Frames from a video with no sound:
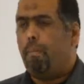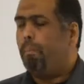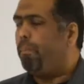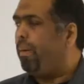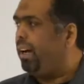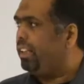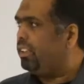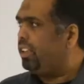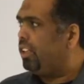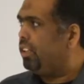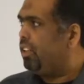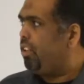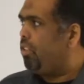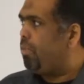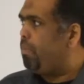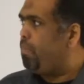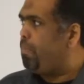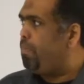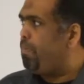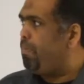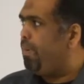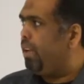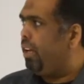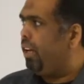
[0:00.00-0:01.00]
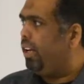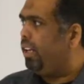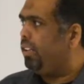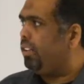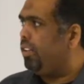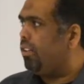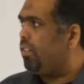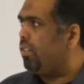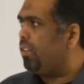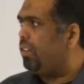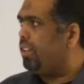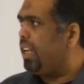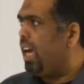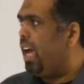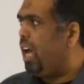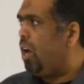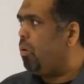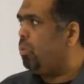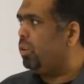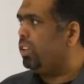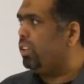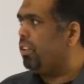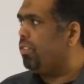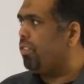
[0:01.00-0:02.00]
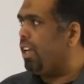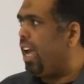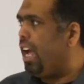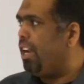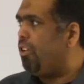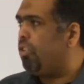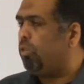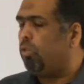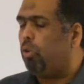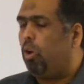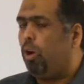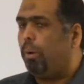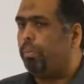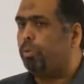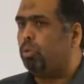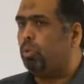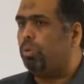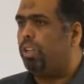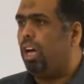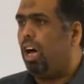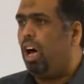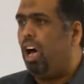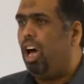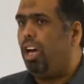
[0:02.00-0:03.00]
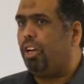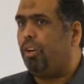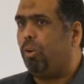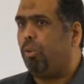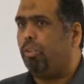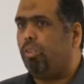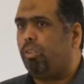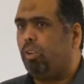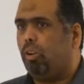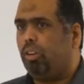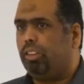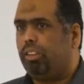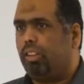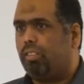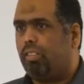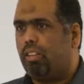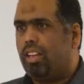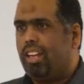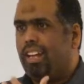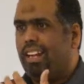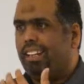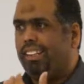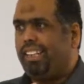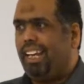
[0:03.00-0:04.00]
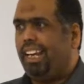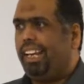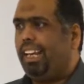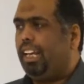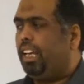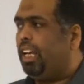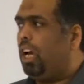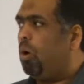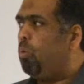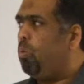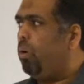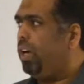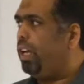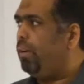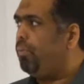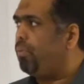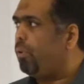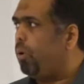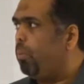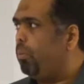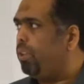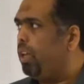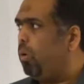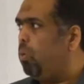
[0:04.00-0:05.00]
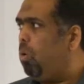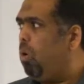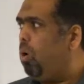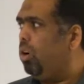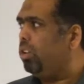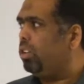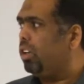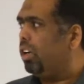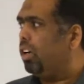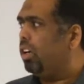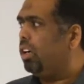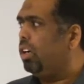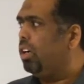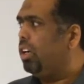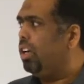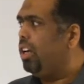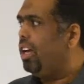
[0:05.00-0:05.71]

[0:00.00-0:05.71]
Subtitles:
but it is adsorbed to the iron, so it is taking away from the water.